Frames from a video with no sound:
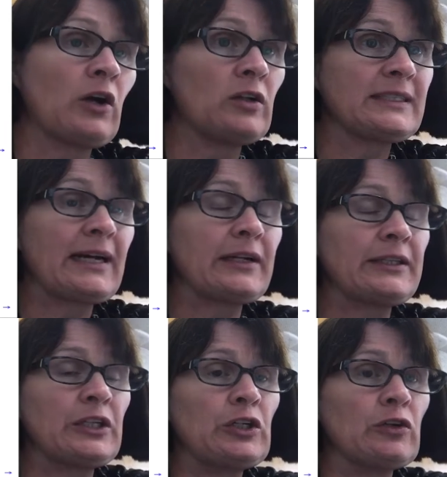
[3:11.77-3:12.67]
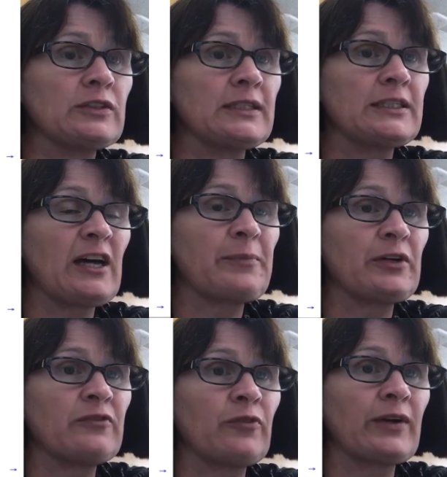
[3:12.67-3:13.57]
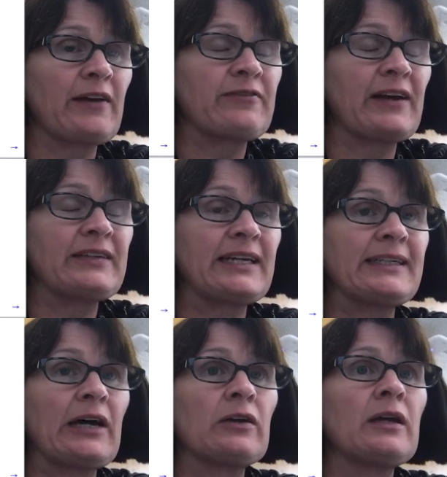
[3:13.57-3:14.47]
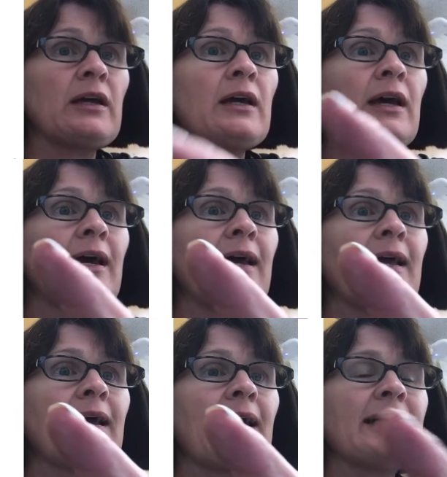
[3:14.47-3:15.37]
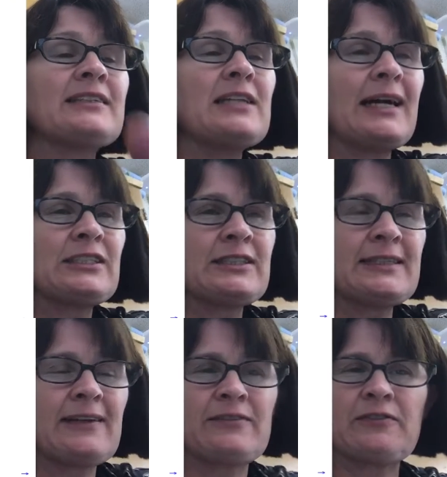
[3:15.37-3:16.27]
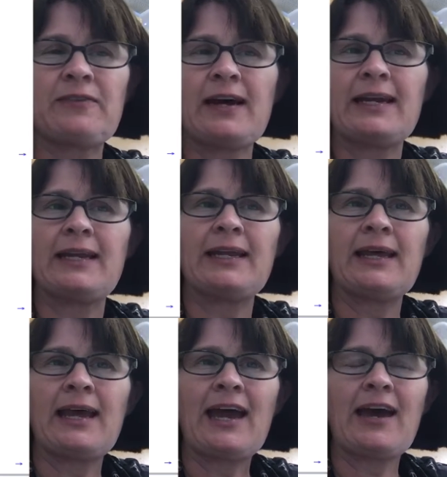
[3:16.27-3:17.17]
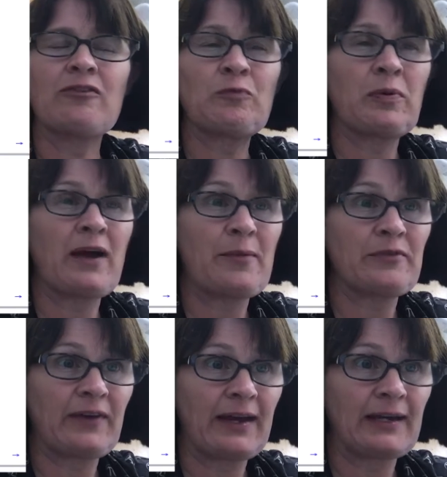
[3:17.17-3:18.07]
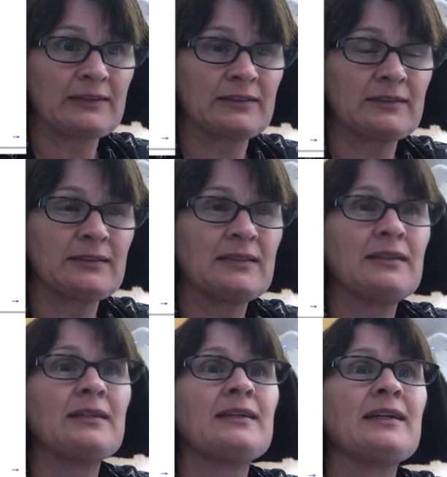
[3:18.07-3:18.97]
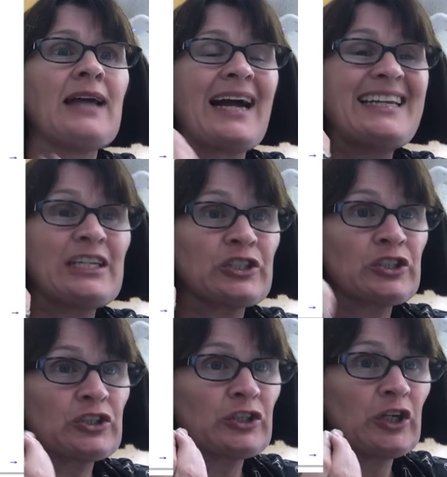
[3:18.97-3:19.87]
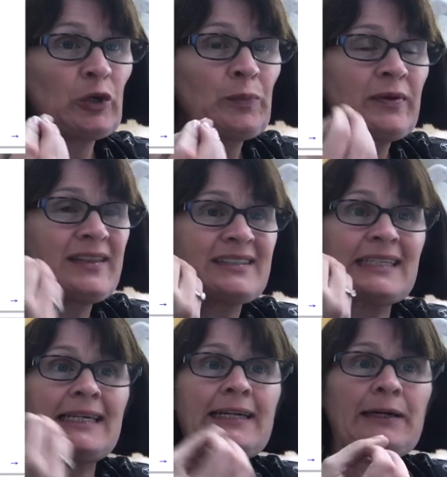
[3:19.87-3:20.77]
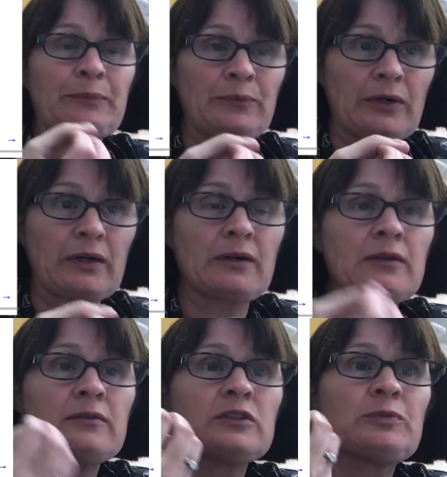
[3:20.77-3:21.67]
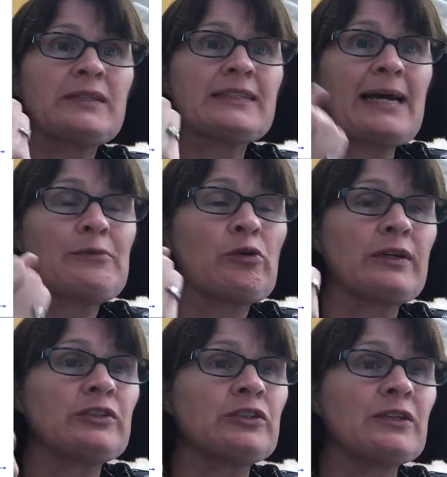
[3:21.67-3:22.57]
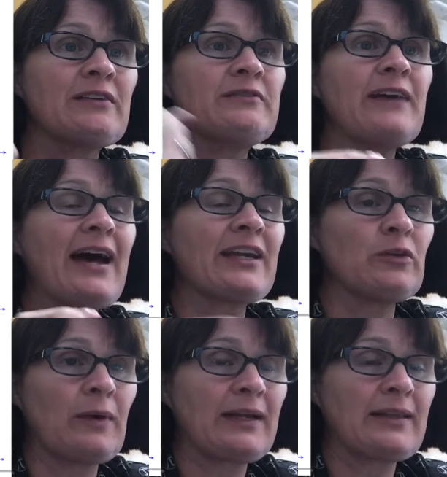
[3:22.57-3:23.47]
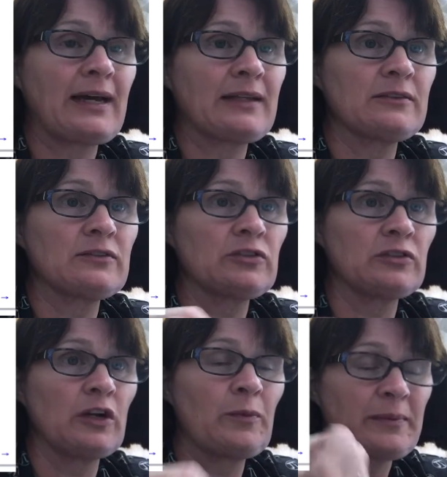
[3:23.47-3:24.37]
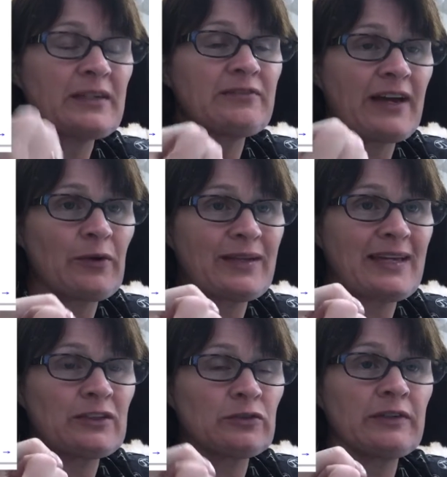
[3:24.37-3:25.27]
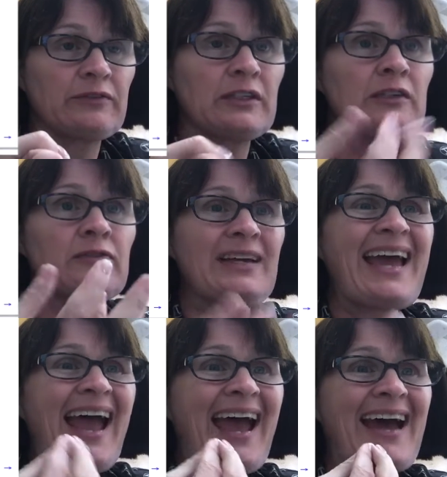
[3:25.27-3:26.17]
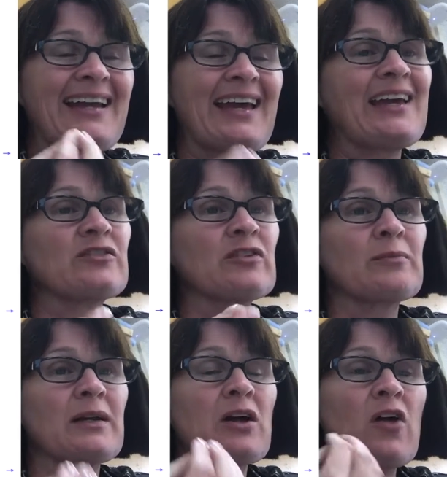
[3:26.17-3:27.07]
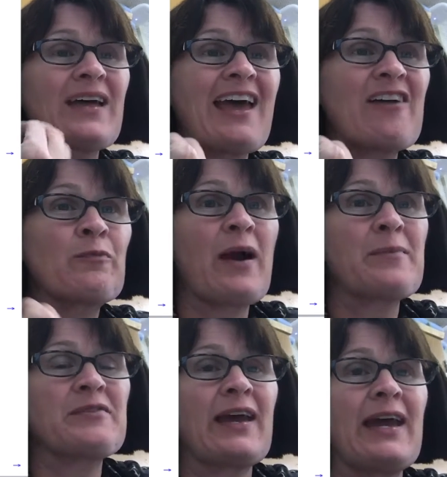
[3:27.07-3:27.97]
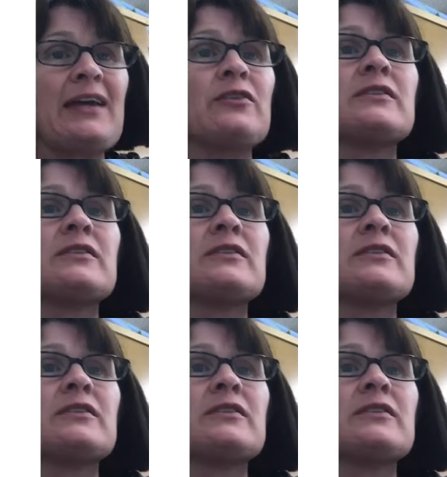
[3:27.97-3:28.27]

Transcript: I called it out in the notes in the top of your 4.5 handout. It's not just enough to find f prime of x. I need a slope that's a number, which means I'm going to evaluate that slope. I'm going to evaluate that derivative at a. So I'm going to call that f prime of a.